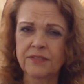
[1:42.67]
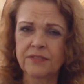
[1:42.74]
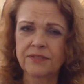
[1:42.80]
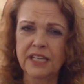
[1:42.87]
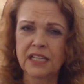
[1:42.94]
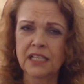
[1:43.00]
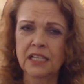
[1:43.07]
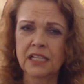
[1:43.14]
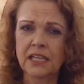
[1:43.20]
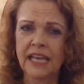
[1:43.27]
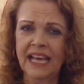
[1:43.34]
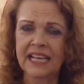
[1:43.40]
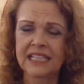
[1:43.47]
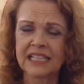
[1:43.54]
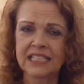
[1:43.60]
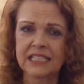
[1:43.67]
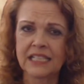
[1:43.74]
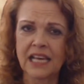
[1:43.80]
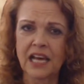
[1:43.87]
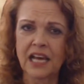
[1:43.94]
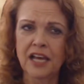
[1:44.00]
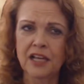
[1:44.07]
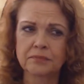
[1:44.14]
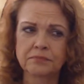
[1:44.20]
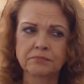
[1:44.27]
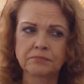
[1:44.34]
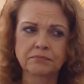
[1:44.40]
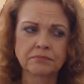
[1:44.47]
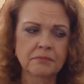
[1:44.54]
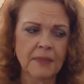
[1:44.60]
feel as, um,